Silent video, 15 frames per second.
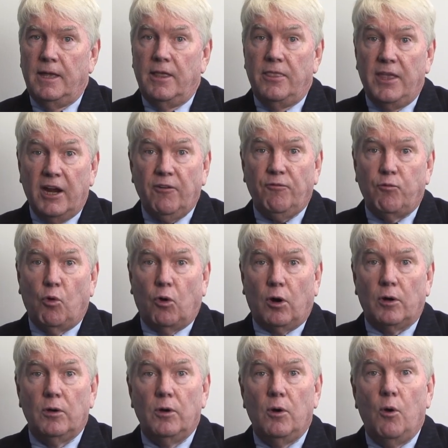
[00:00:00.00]

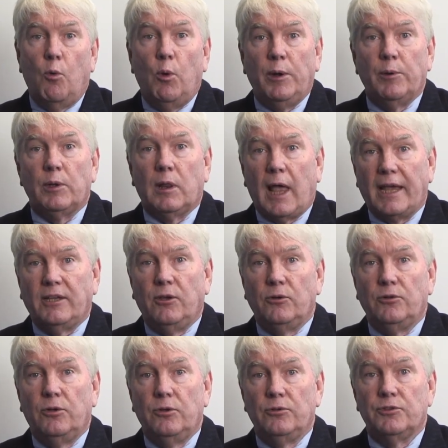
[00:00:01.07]
Therefore, we would like you
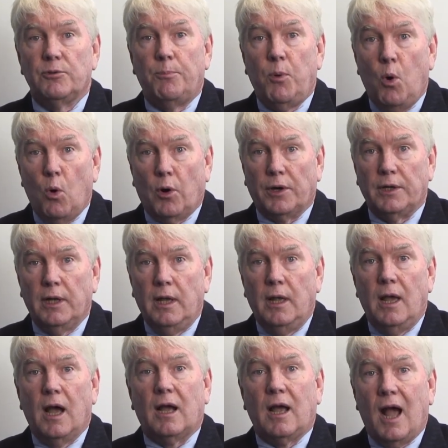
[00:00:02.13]
to support
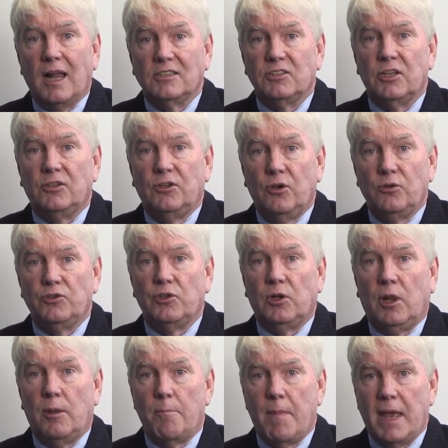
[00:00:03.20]
a
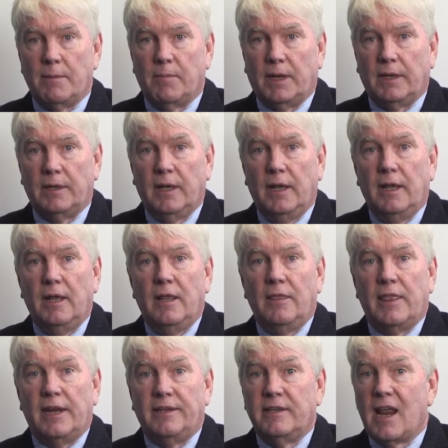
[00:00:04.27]
constitutional amendment
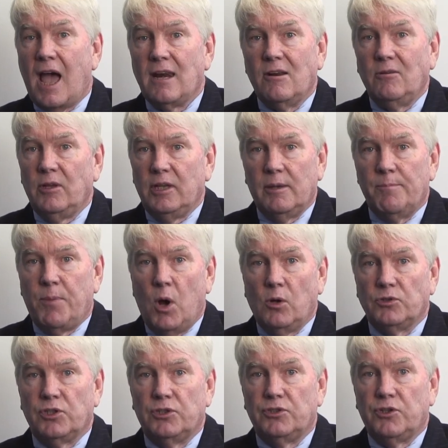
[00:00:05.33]
that not only
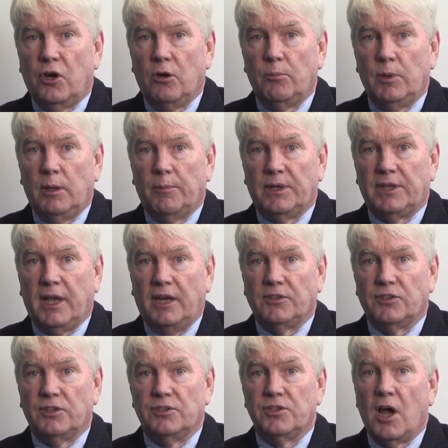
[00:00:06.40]
imposes term
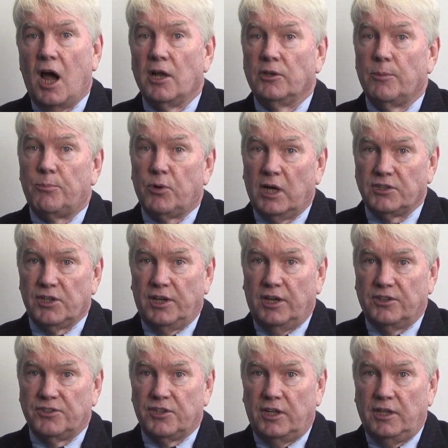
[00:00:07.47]
limitations on the
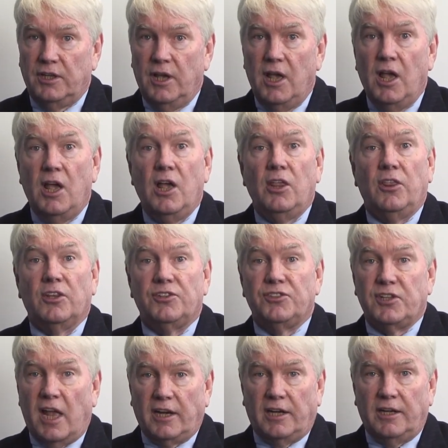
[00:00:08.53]
presidency, the
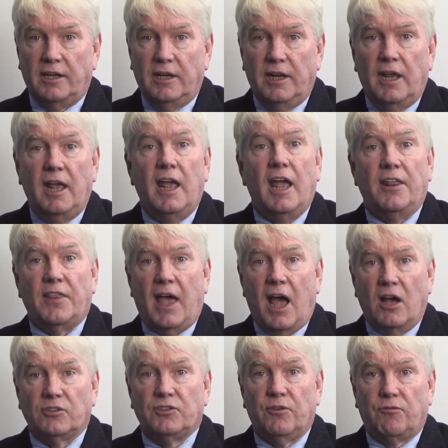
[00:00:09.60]
Senate, and the
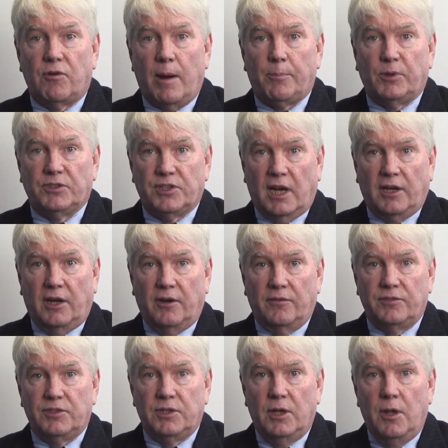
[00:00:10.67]
House of
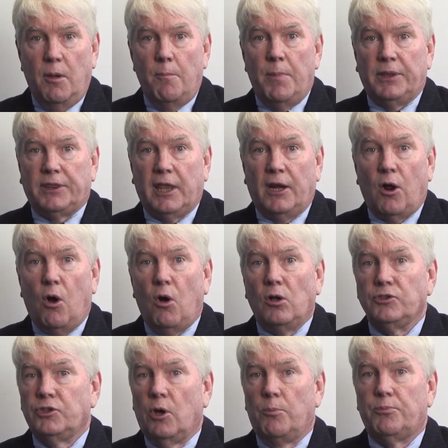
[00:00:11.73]
Representatives, but that
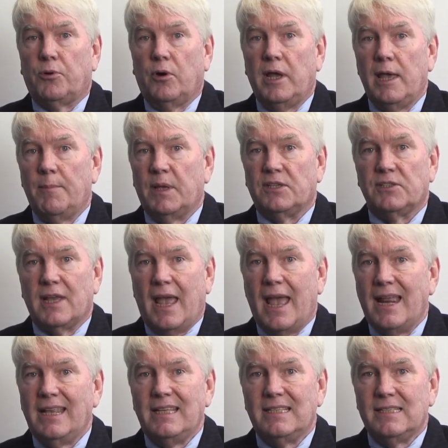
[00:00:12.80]
also prohibits
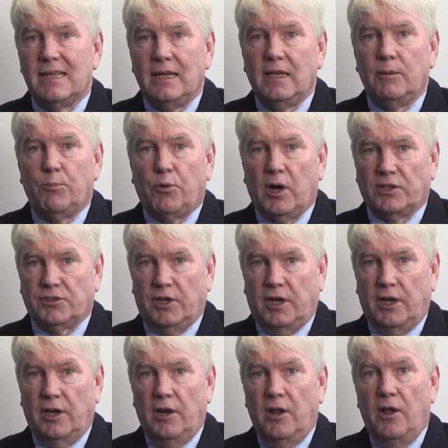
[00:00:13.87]
any sitting
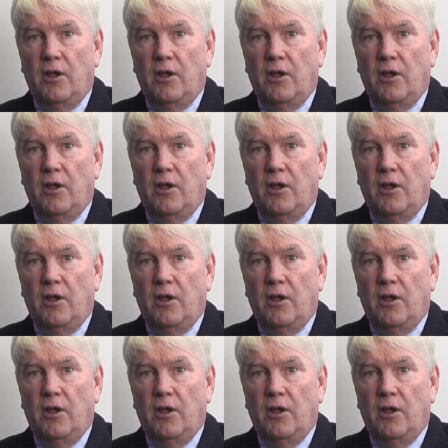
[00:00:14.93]
president